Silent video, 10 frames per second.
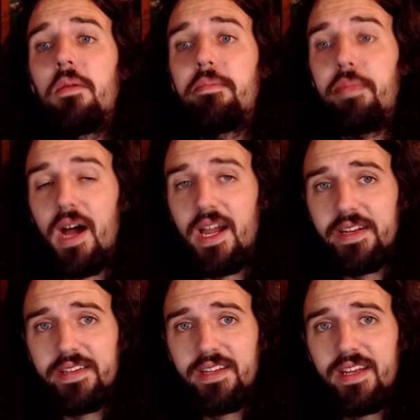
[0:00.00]

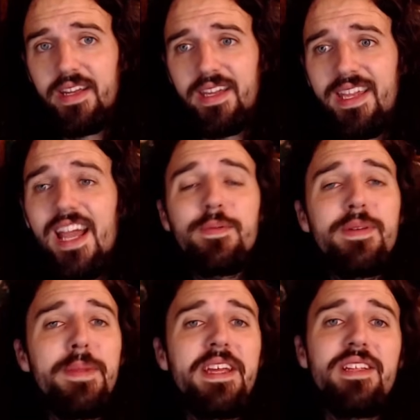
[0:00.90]
But he has
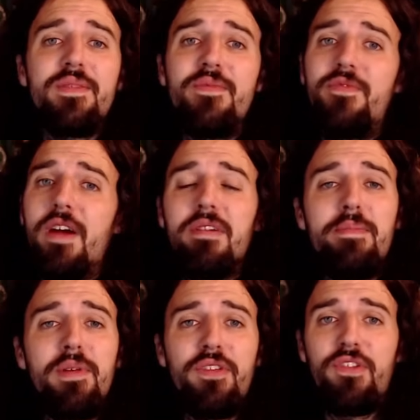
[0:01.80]
been making some very
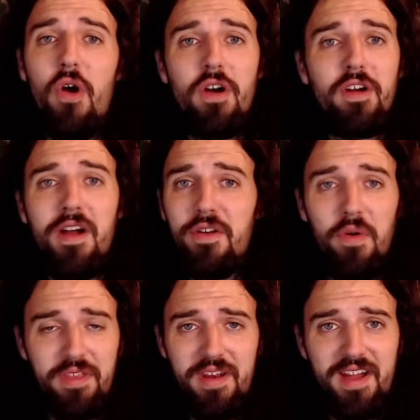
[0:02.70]
bizarre,
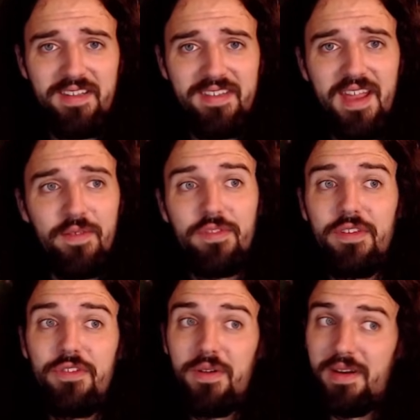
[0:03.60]
unorthodox saves.
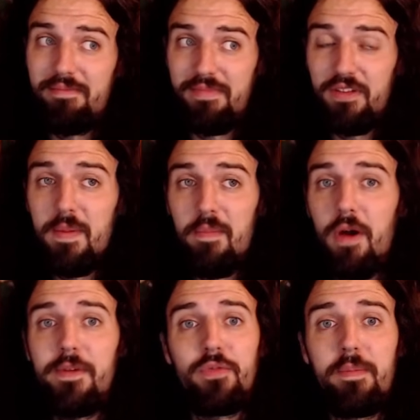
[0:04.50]
So there's been
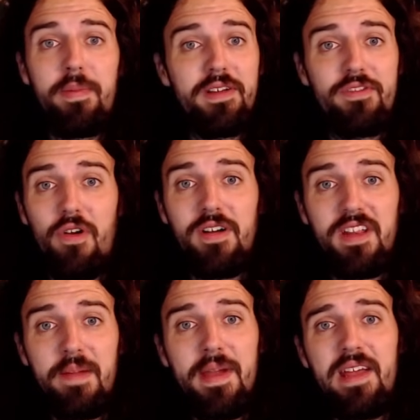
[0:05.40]
moments where the puck's hard to
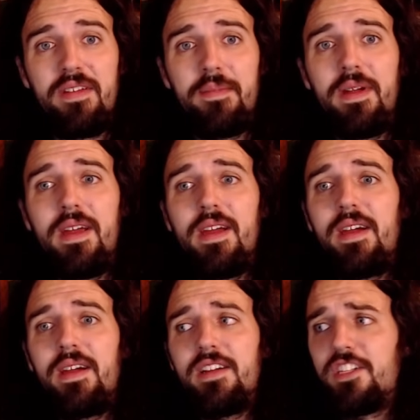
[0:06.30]
get past him.
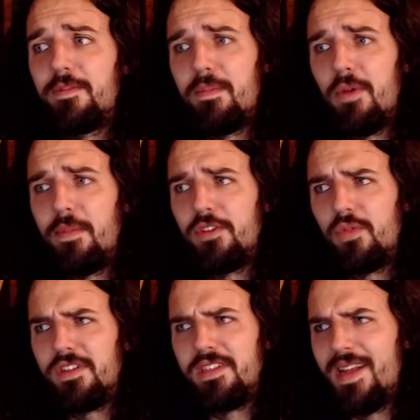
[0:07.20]
It's just been moments
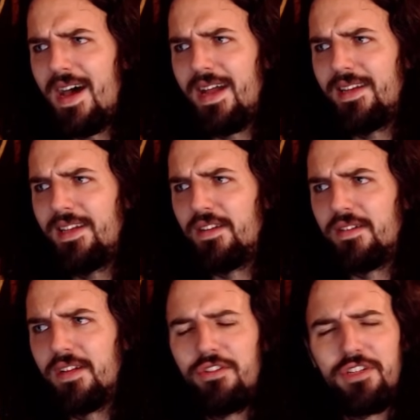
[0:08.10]
where it's not either.
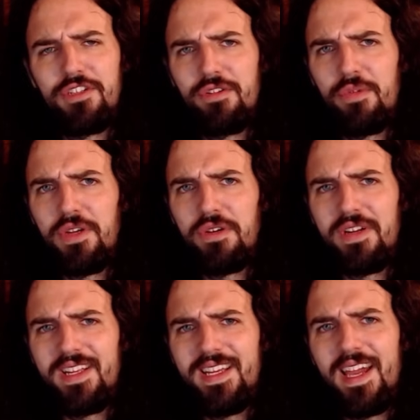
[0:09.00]
And you just don't know what you're
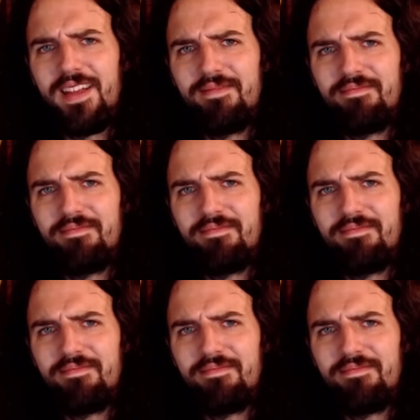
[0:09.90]
going to get.